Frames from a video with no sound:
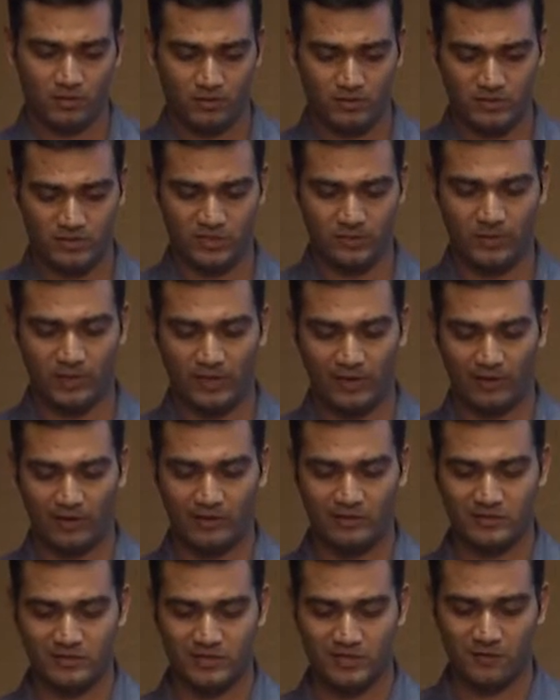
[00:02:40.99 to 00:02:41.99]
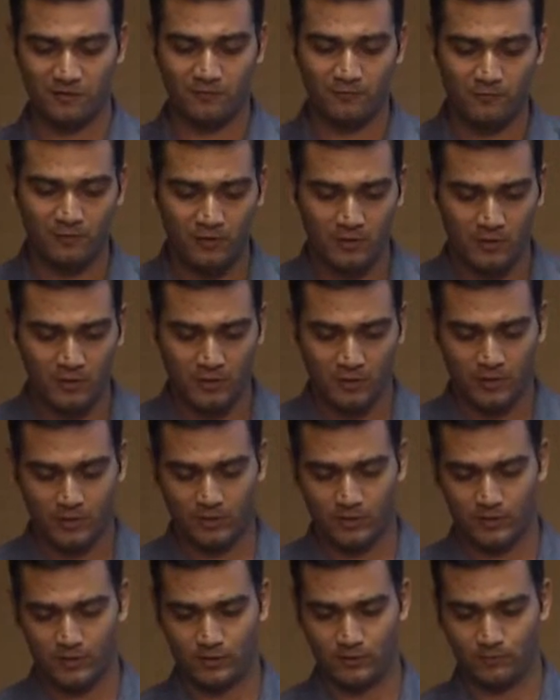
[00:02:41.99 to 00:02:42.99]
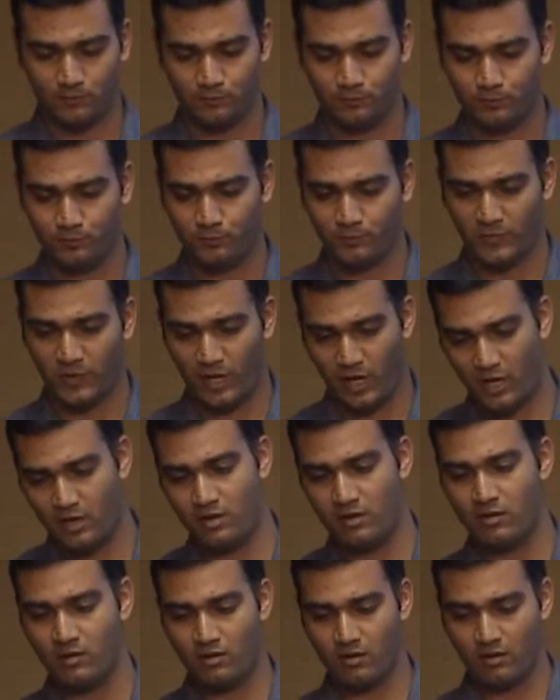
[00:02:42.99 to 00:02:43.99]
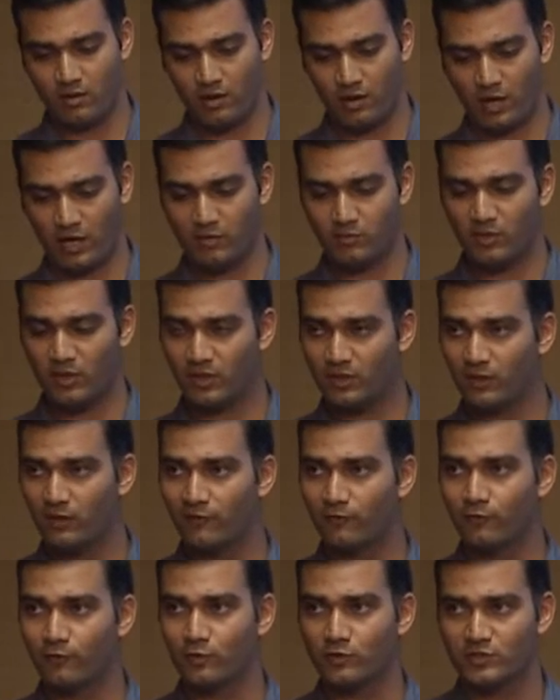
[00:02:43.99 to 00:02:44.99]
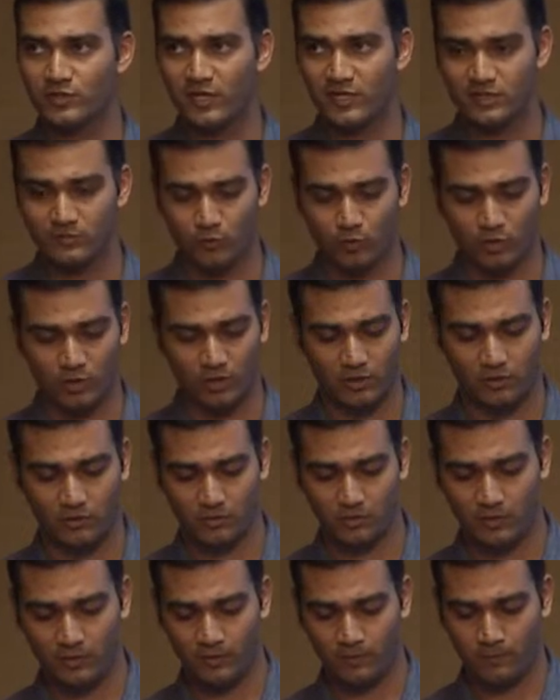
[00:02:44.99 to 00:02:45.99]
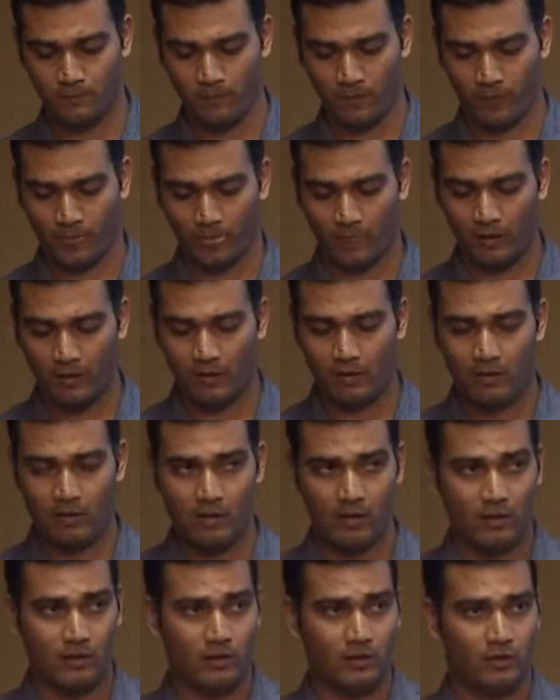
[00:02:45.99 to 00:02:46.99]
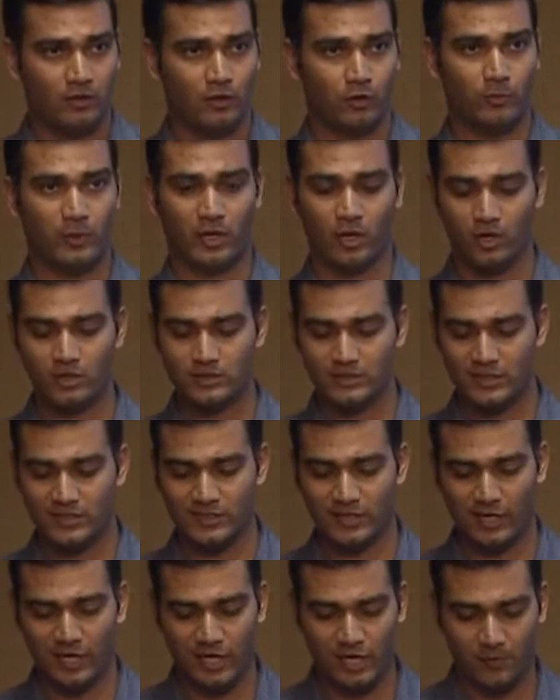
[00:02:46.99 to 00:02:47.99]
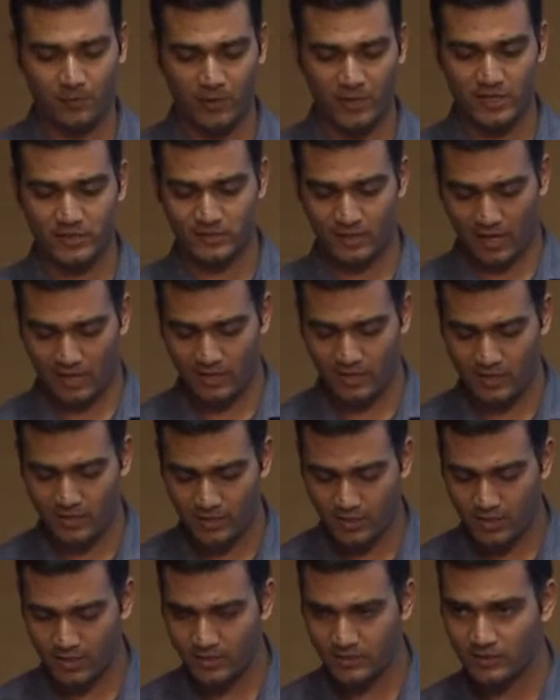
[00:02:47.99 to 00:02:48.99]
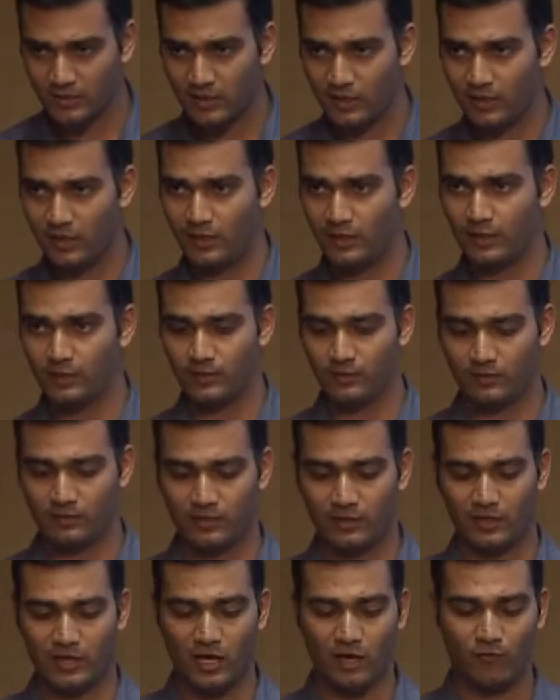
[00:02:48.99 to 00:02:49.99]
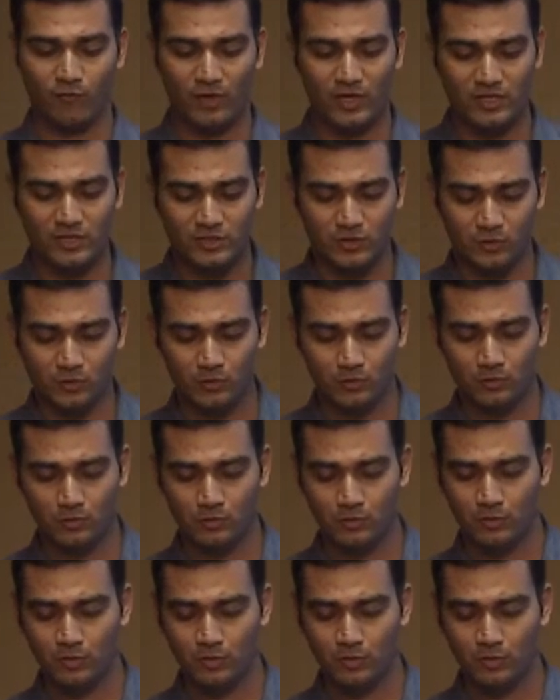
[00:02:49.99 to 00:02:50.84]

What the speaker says: Gmail and stuff. And admin, of course, gets more control. Now, because these are enterprise identities, there are ways to